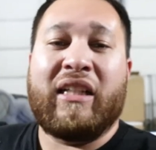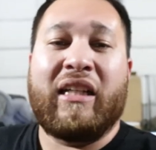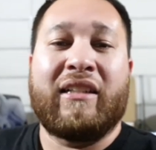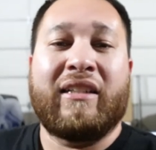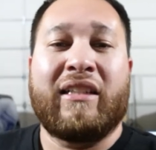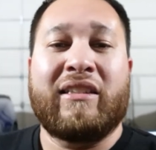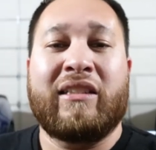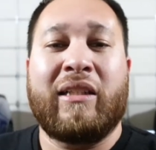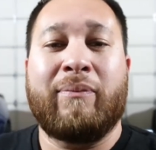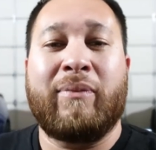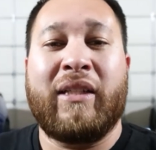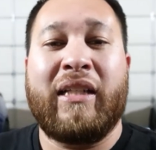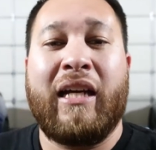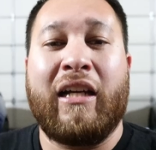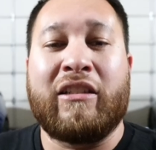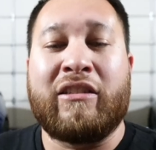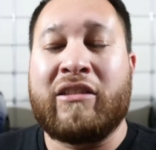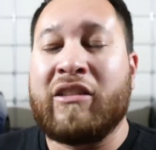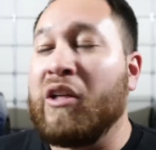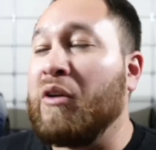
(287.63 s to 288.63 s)
I'll get something
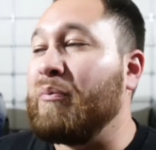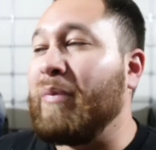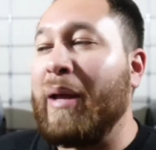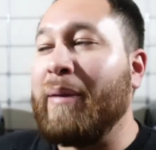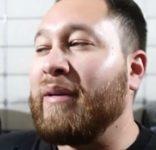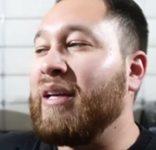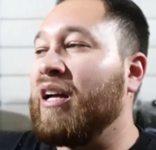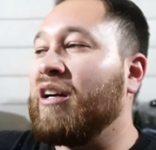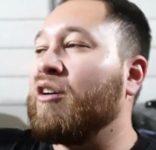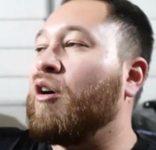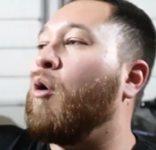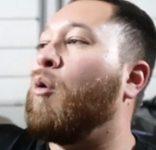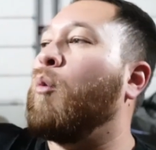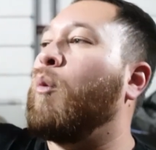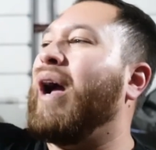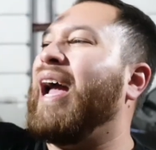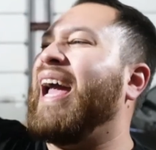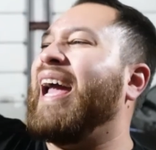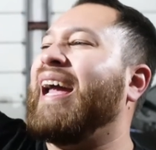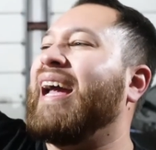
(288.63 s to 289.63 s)
else. Maybe I'll go
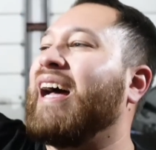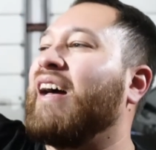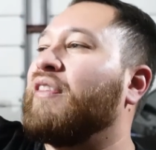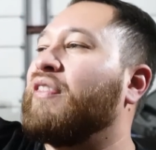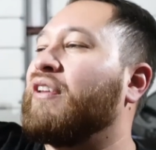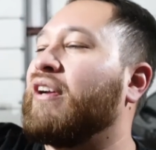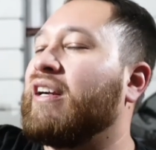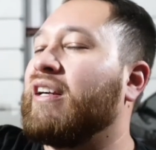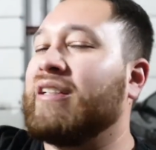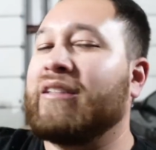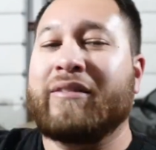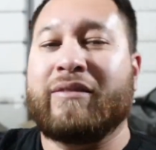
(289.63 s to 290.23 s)
way out there